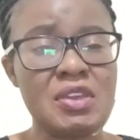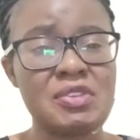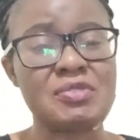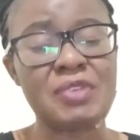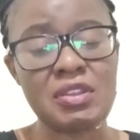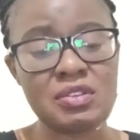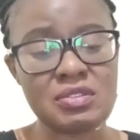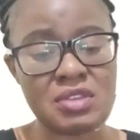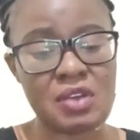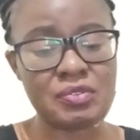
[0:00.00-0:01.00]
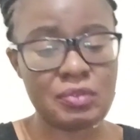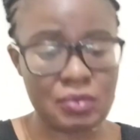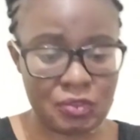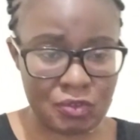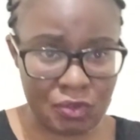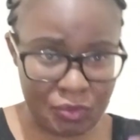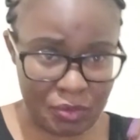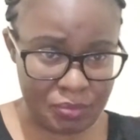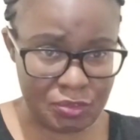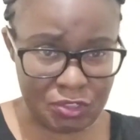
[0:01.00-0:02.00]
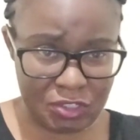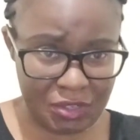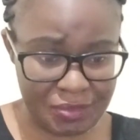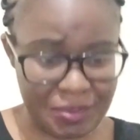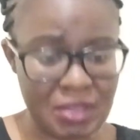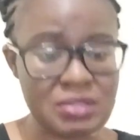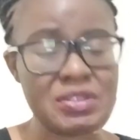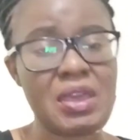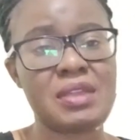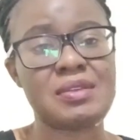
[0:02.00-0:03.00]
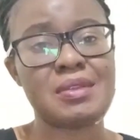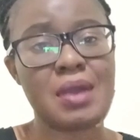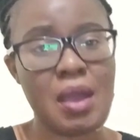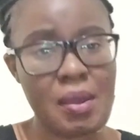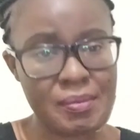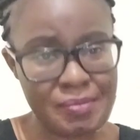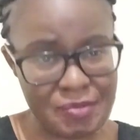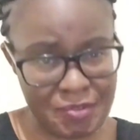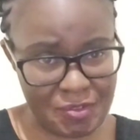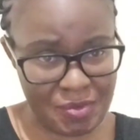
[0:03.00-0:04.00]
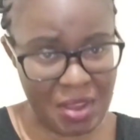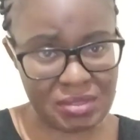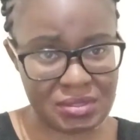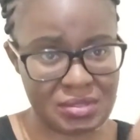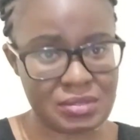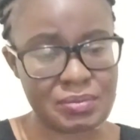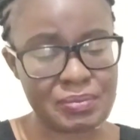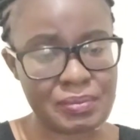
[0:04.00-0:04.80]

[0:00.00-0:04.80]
You find yourself you withdraw from social events and friends.